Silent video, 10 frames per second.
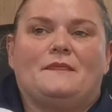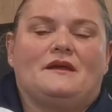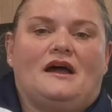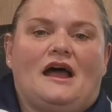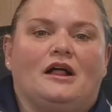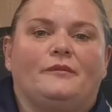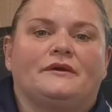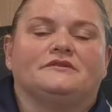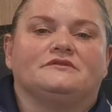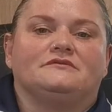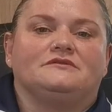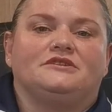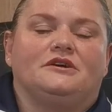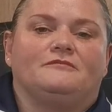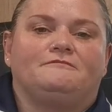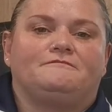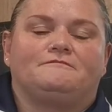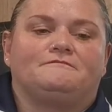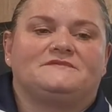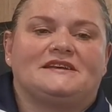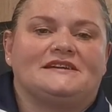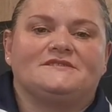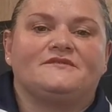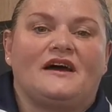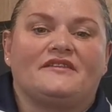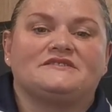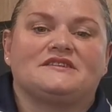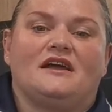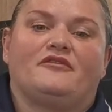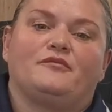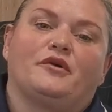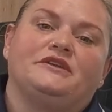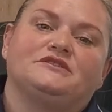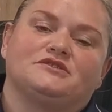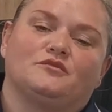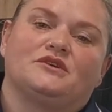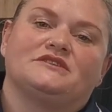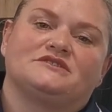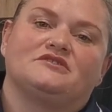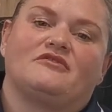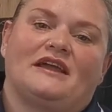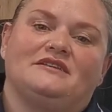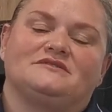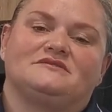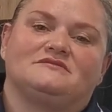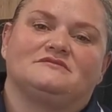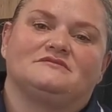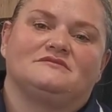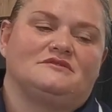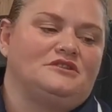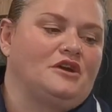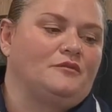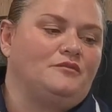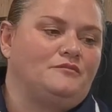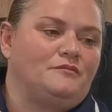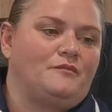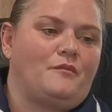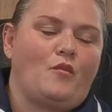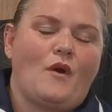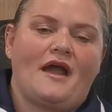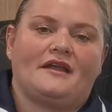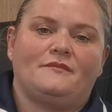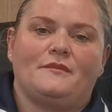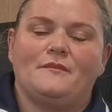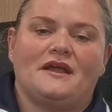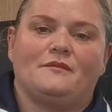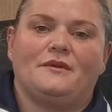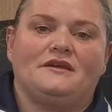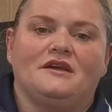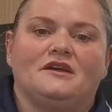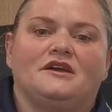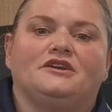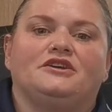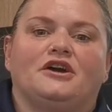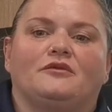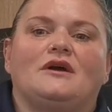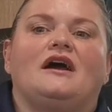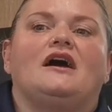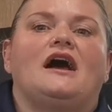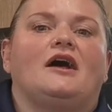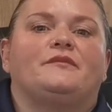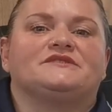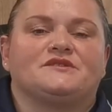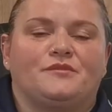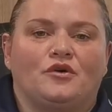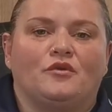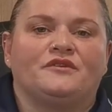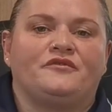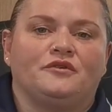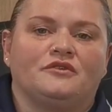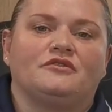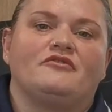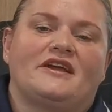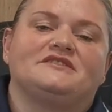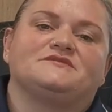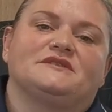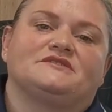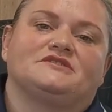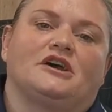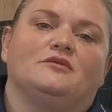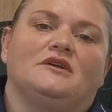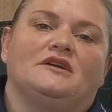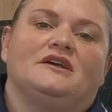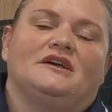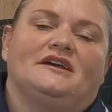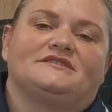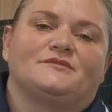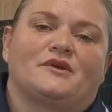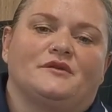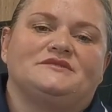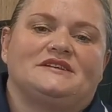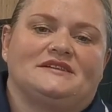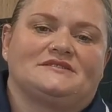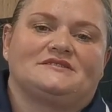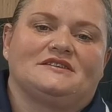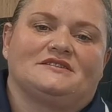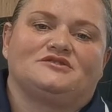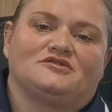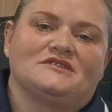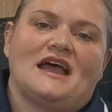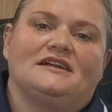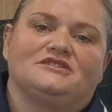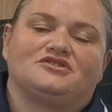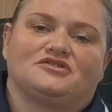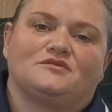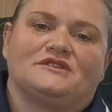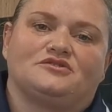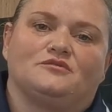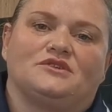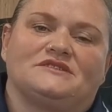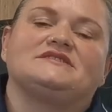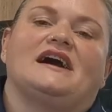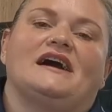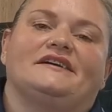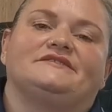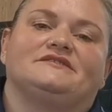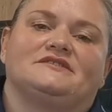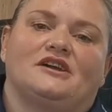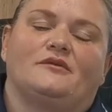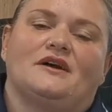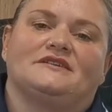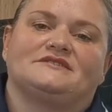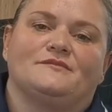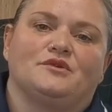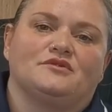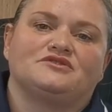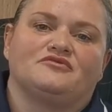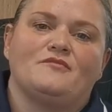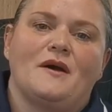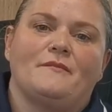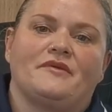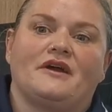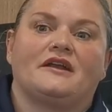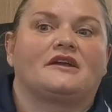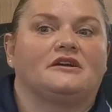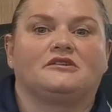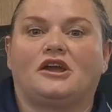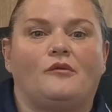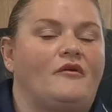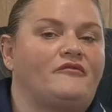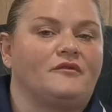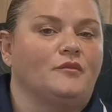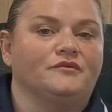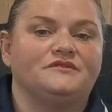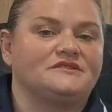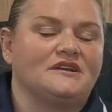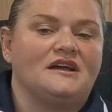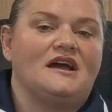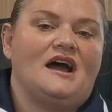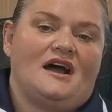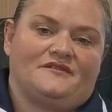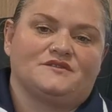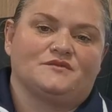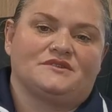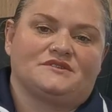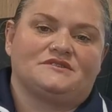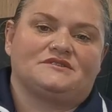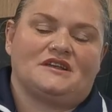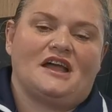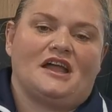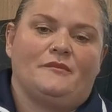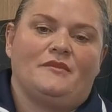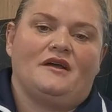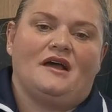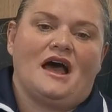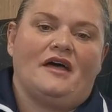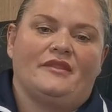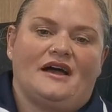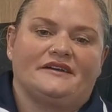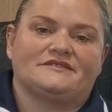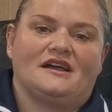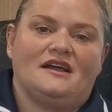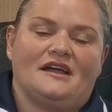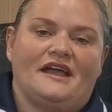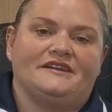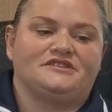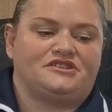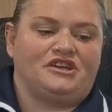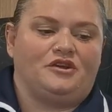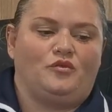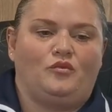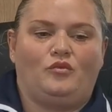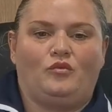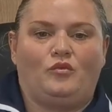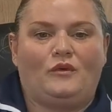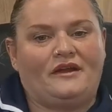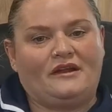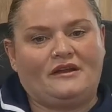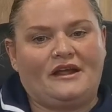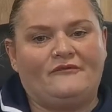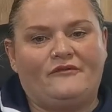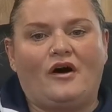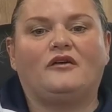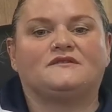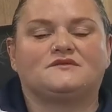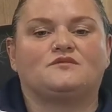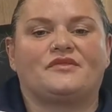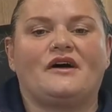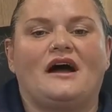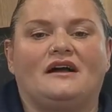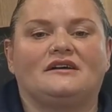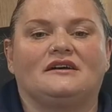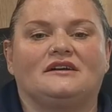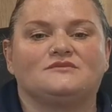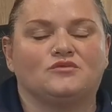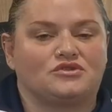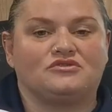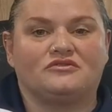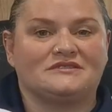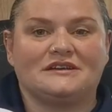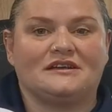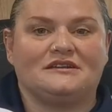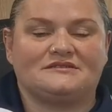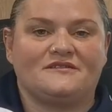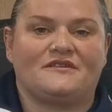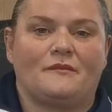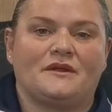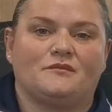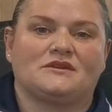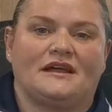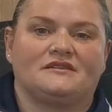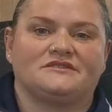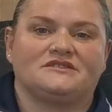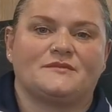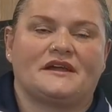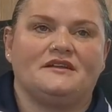helping, you know, certify the death, pointing someone into the right, you know, way, maybe, you know, help and support with funeral arrangements. So it's a process that doesn't end just when someone's died. So, and it's important to remember that it can go on for months afterwards, and that as an agency we're involved with that as much or as little as the family would like us to be.